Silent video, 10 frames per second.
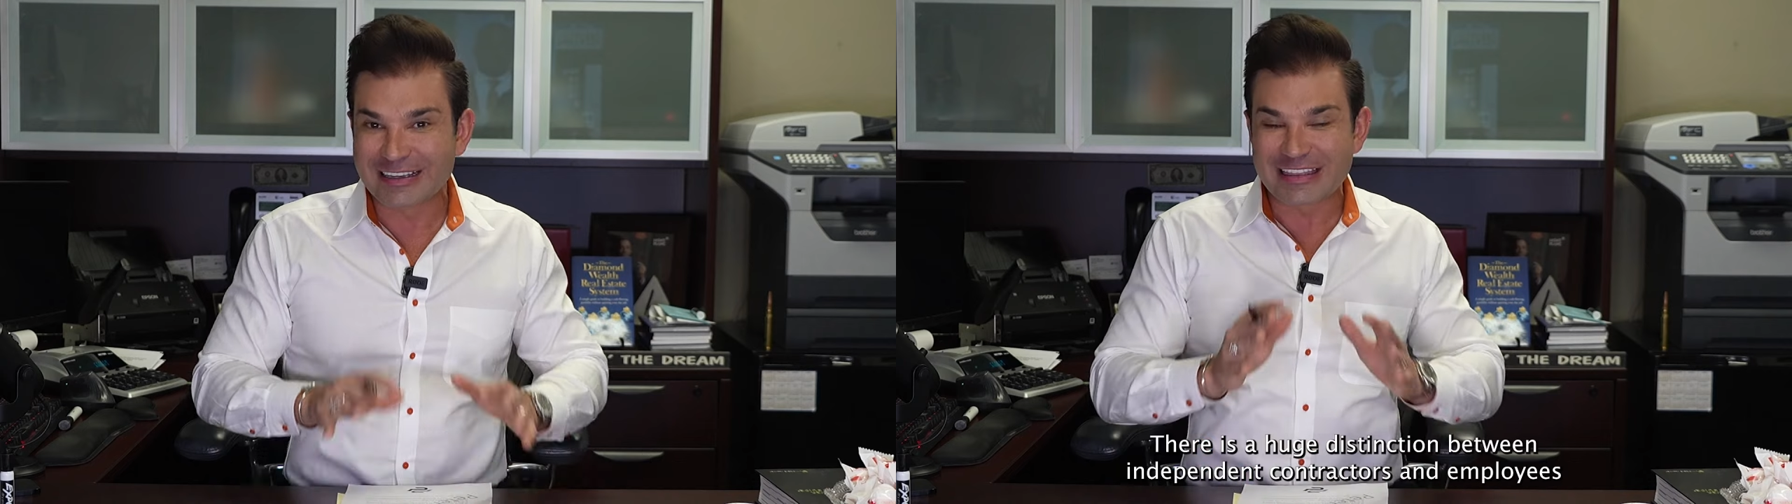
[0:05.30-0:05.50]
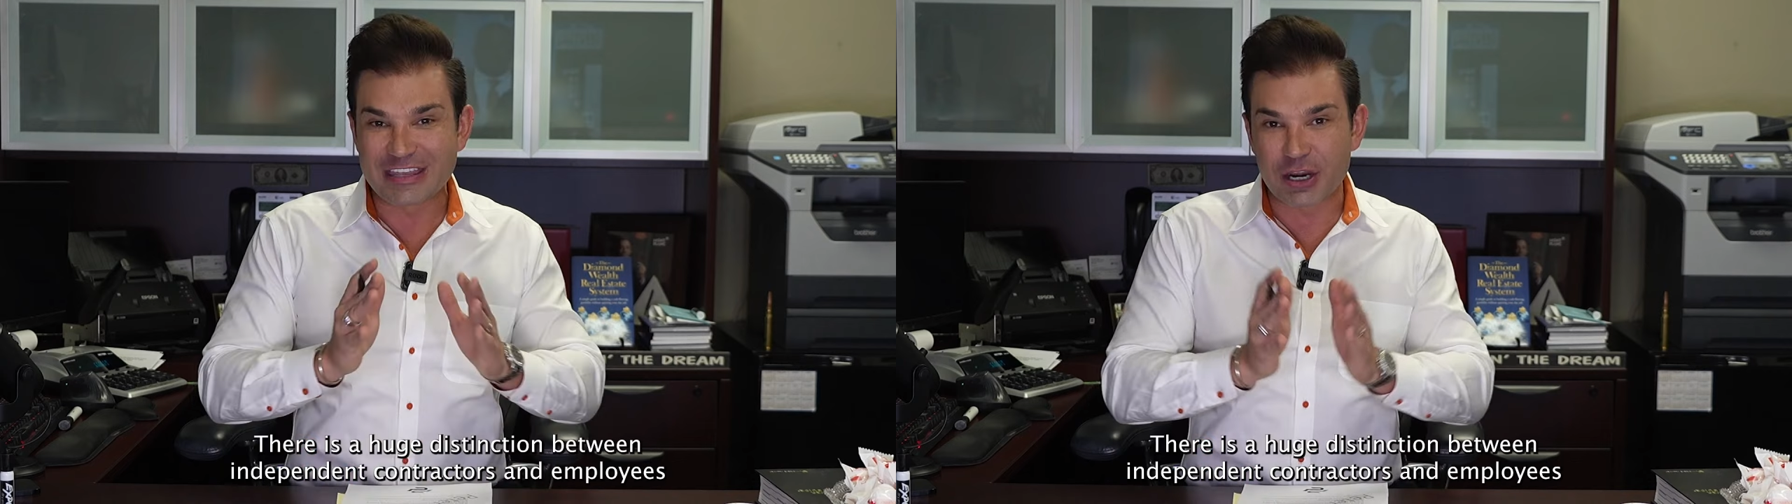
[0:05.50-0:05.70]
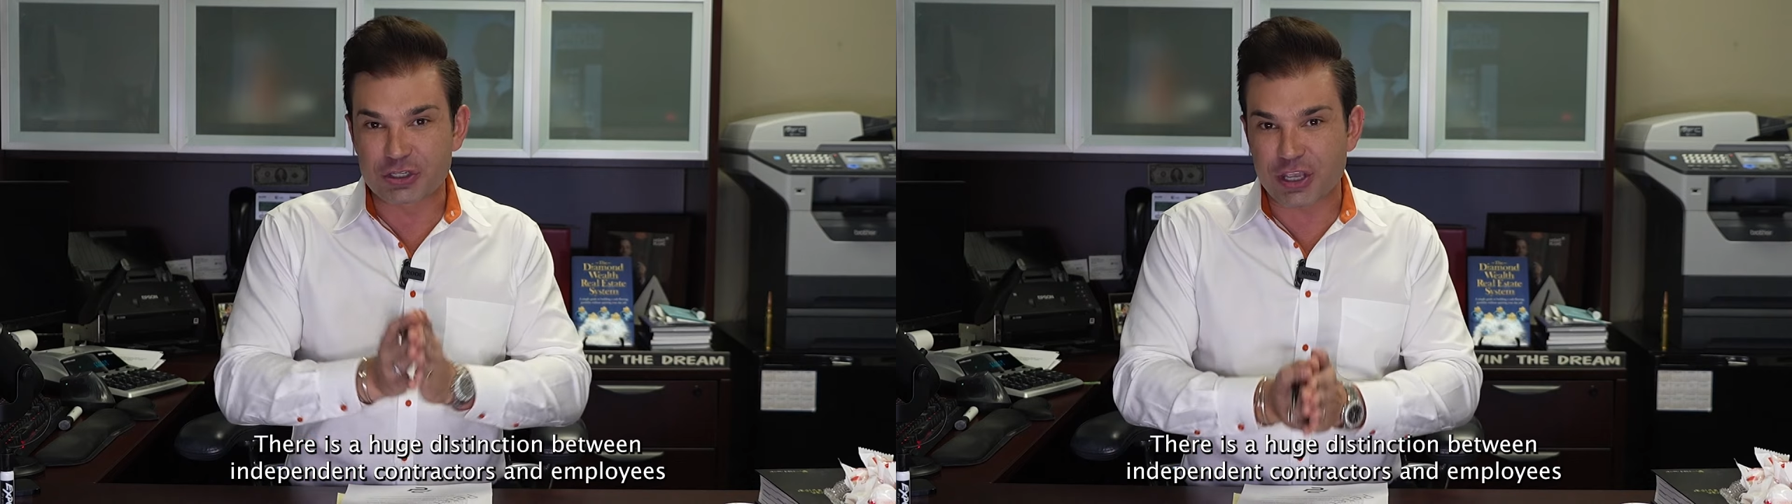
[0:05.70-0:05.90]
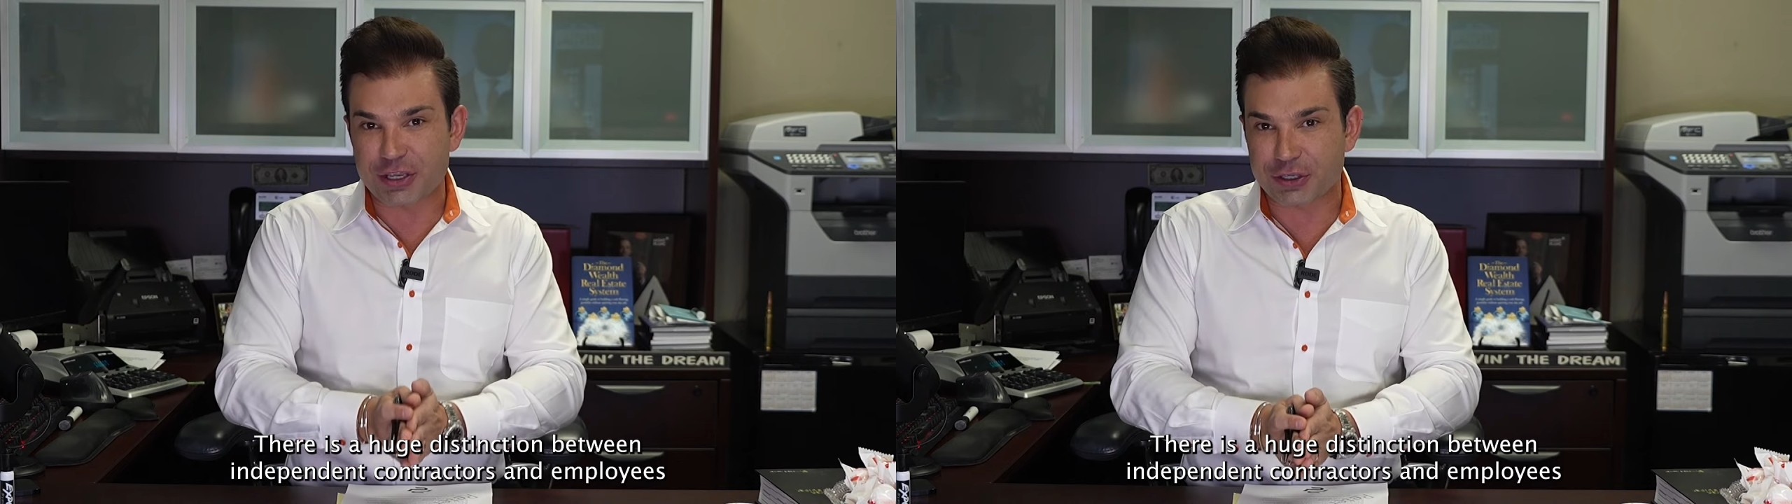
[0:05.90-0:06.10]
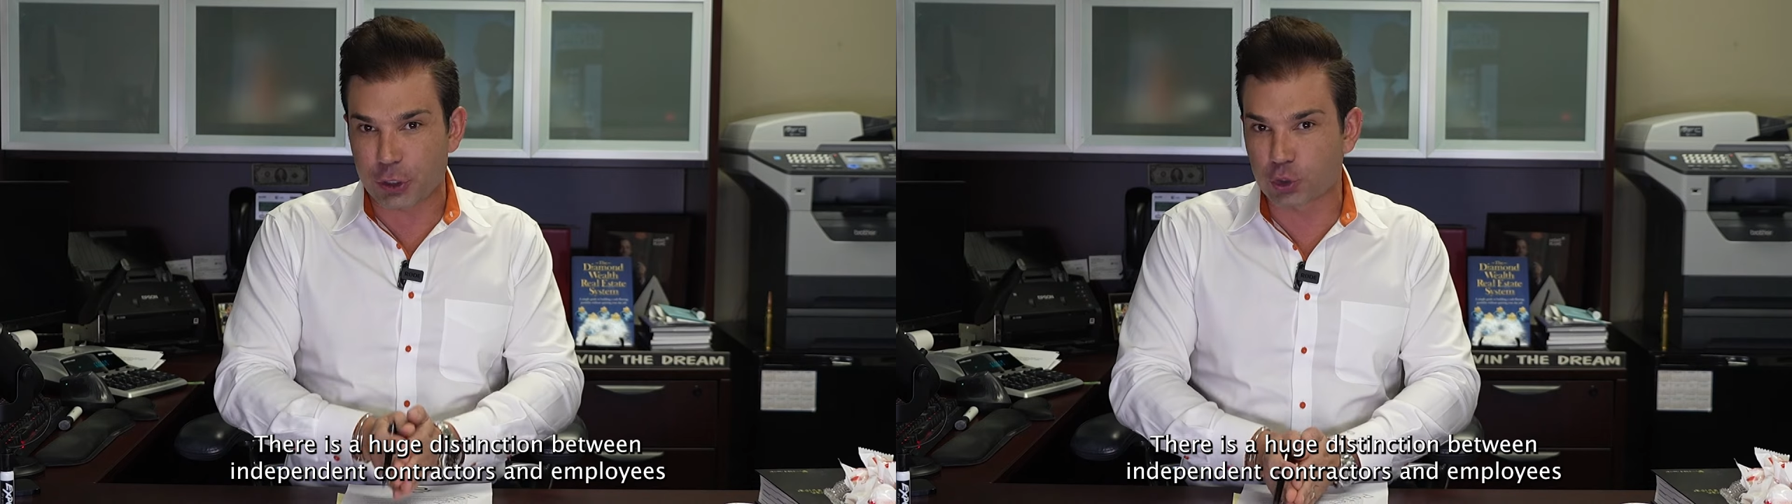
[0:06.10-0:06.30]
There's a
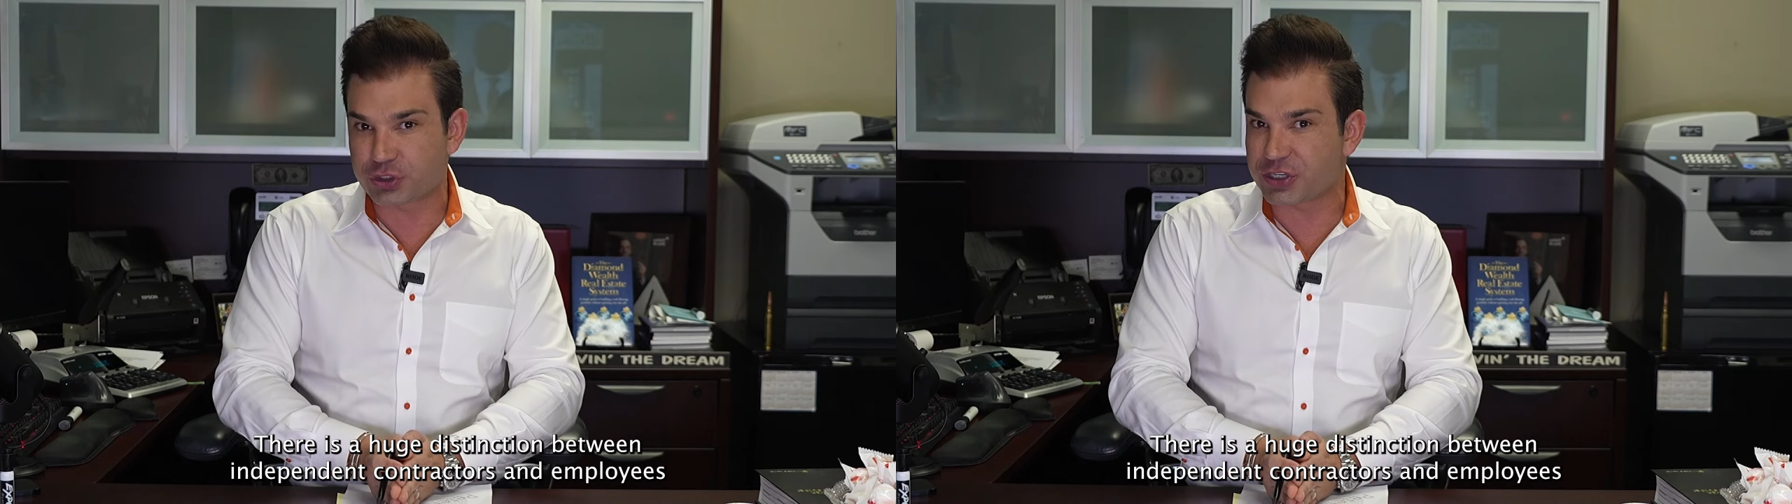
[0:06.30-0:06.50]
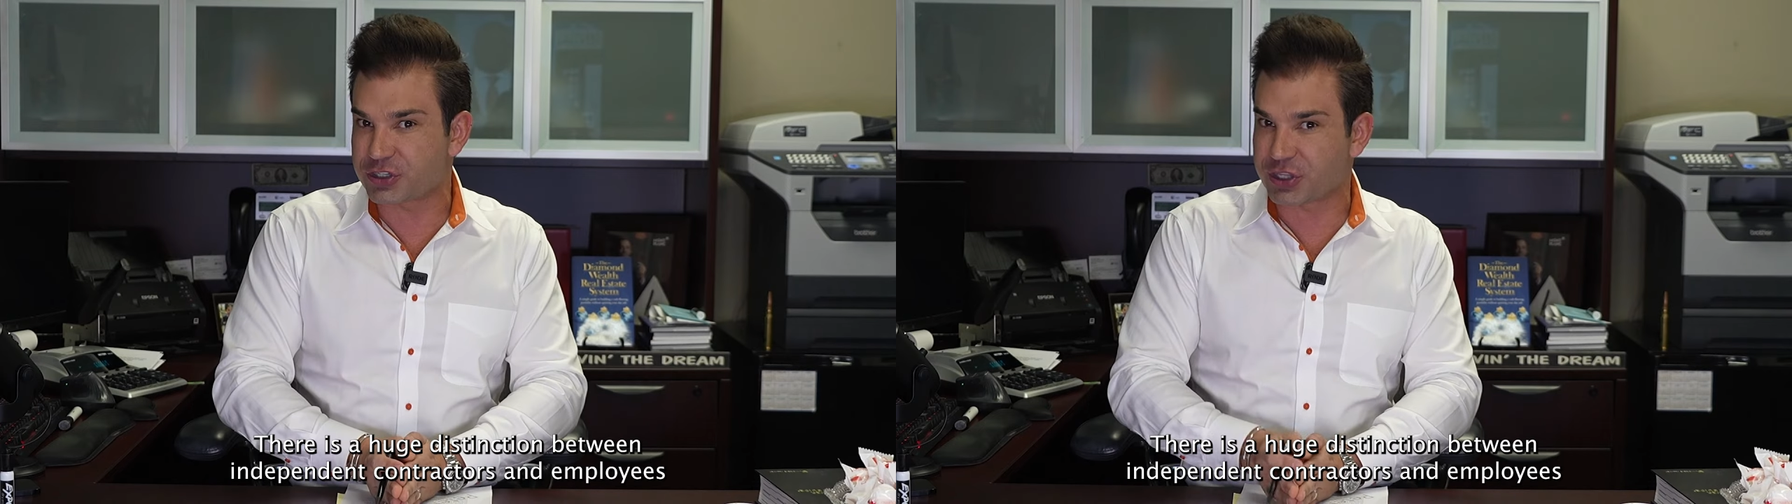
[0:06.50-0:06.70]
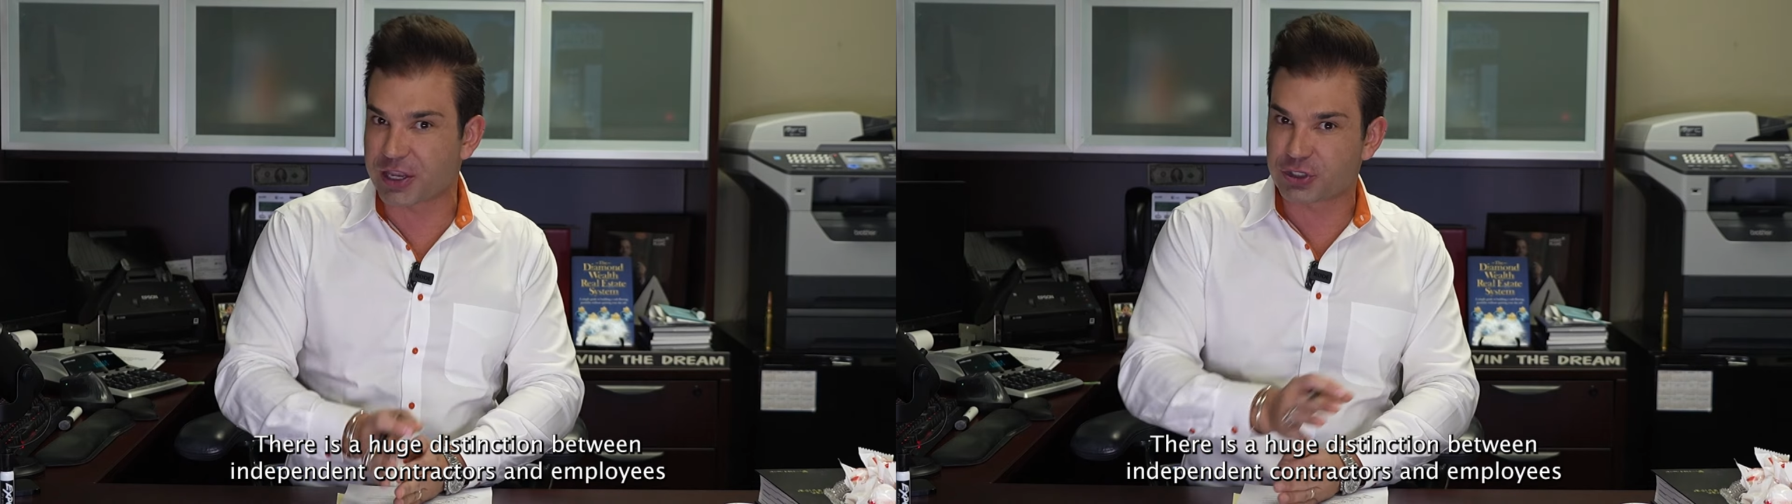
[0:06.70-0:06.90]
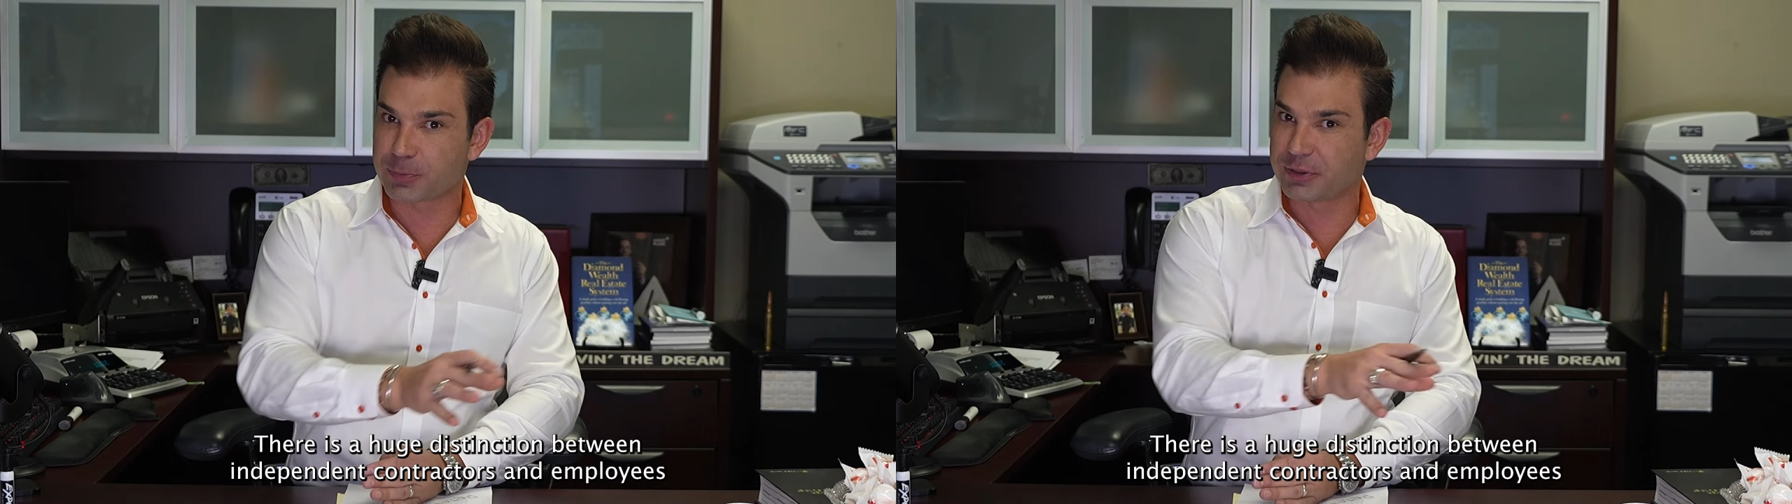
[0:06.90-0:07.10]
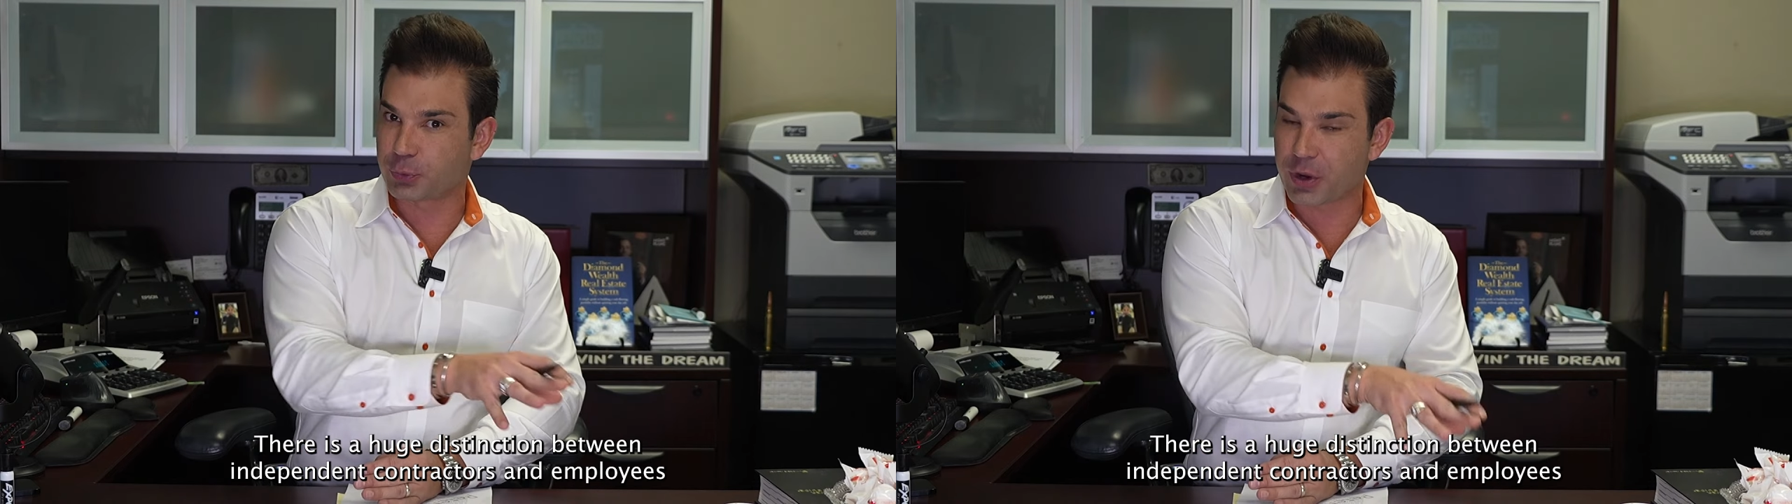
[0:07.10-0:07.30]
huge distinction
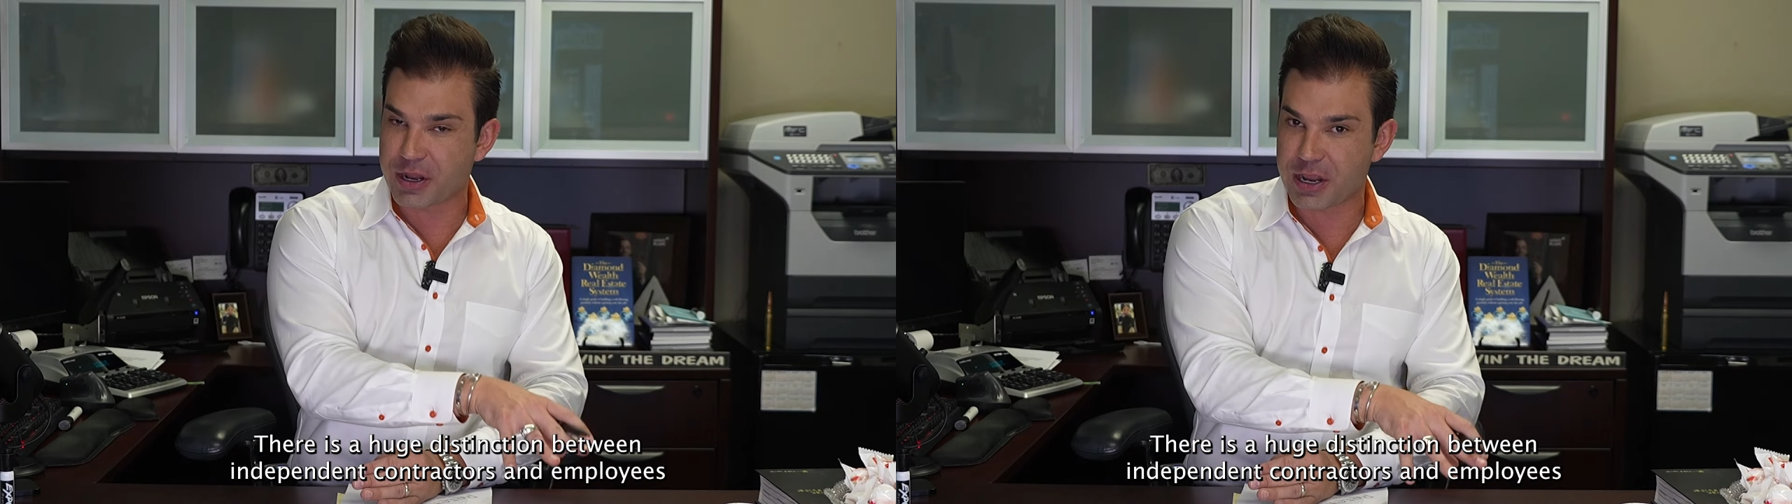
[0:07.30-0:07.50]
between